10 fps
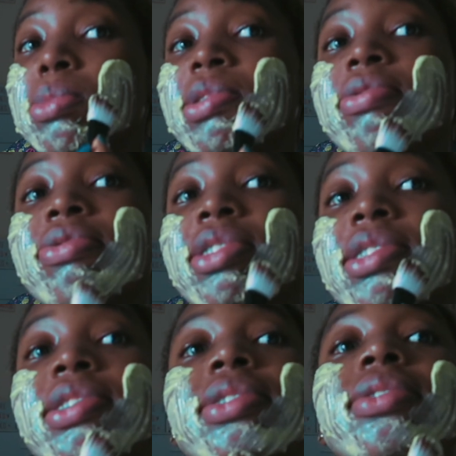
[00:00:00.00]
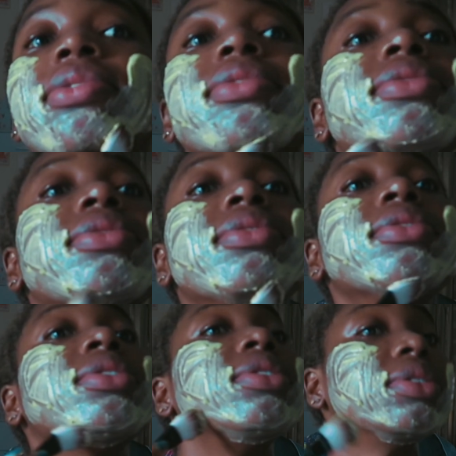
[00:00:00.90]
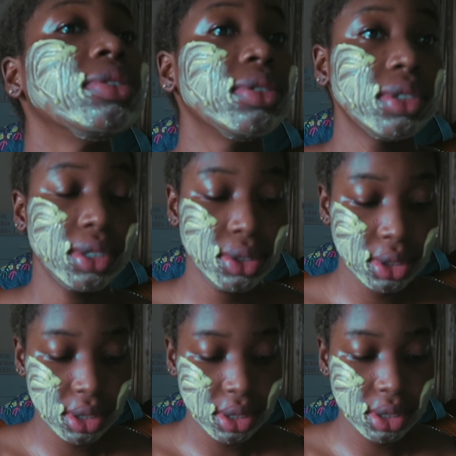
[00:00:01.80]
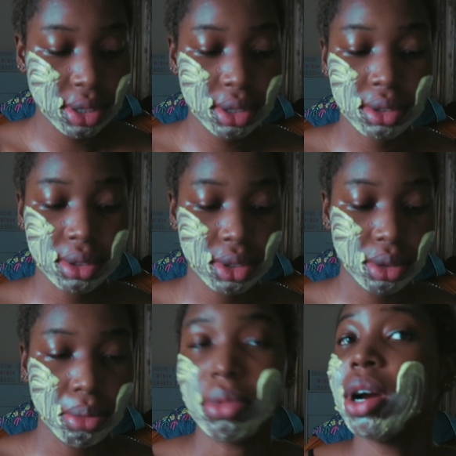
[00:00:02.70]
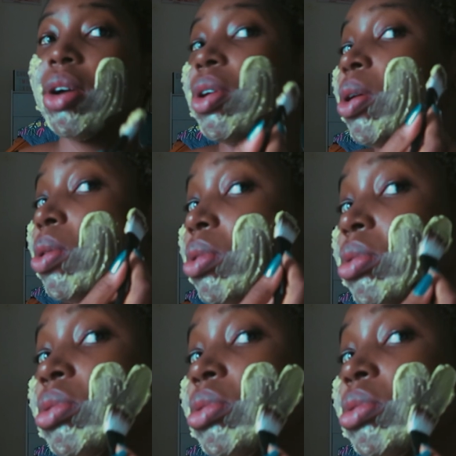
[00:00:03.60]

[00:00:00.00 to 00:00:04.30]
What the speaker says: some in the fridge and use it tomorrow.